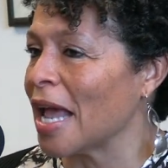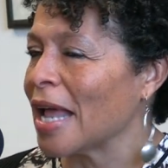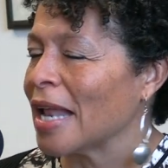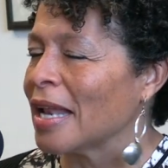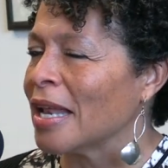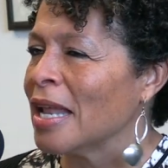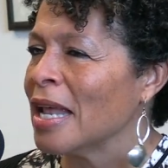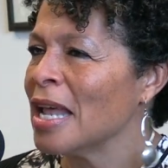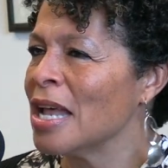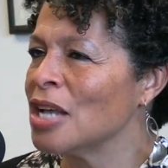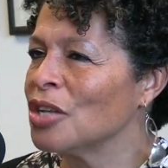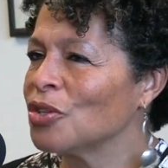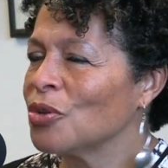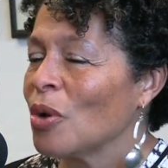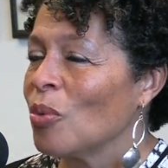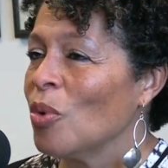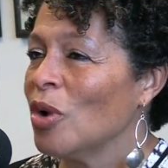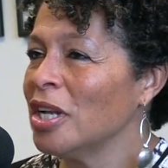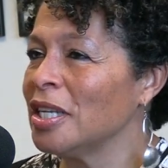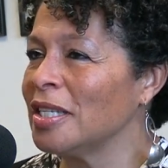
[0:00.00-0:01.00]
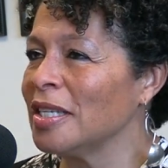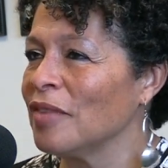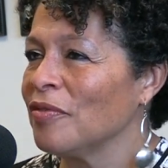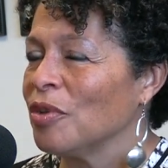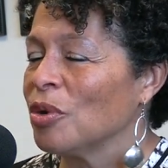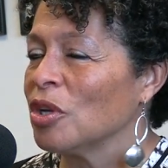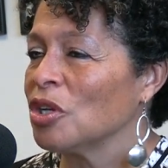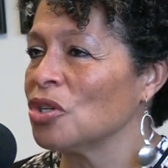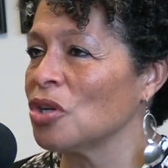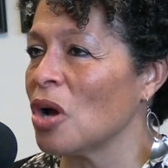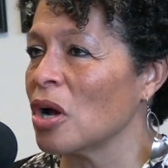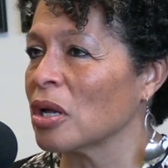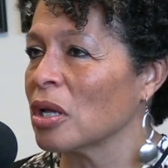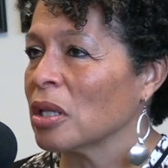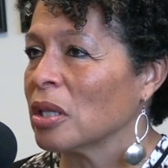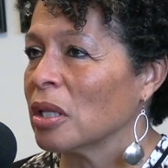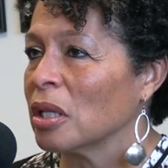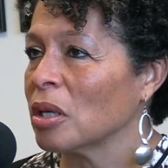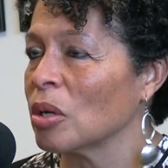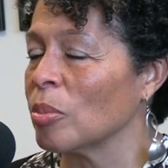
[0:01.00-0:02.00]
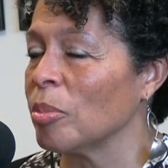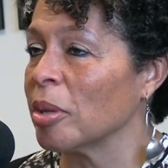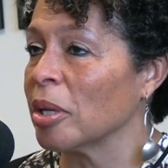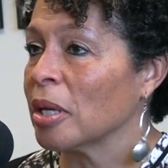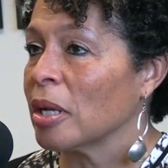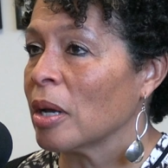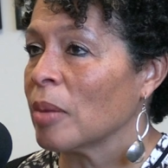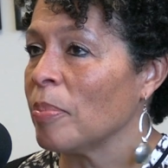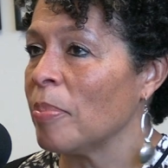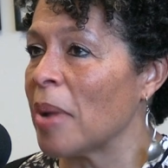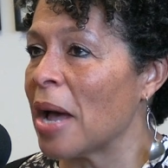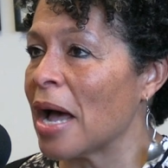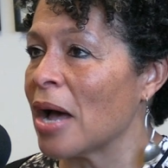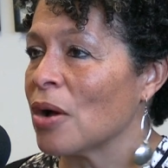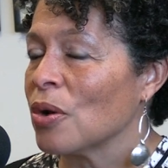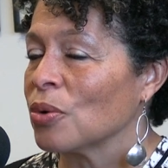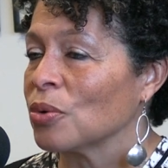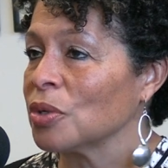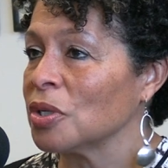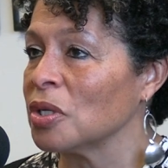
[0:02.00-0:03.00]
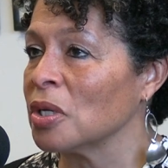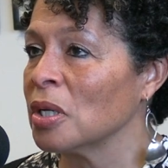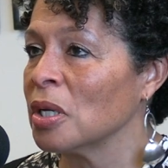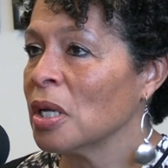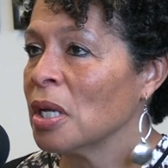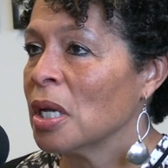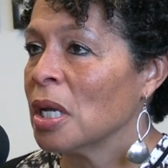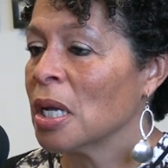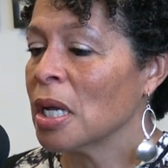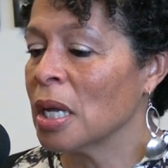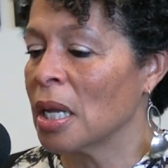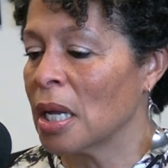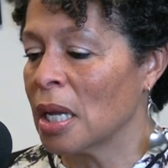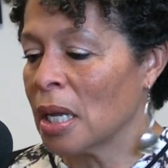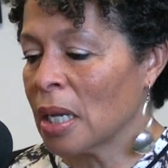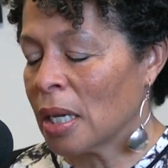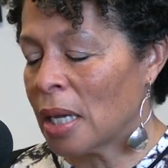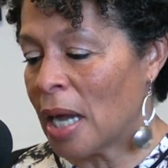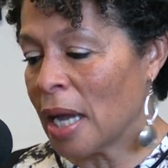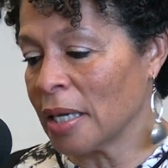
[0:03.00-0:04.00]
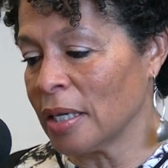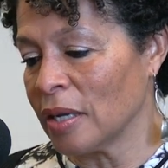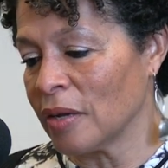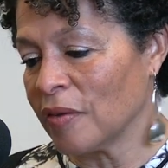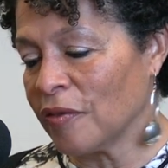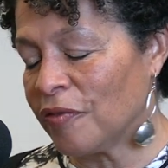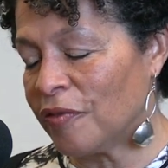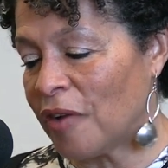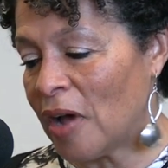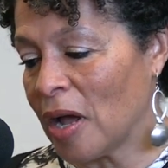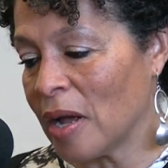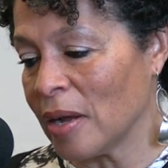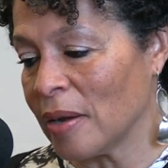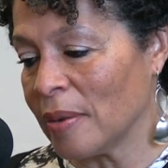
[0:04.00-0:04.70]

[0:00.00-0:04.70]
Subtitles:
And so I want to see if you could talk a little bit about kind of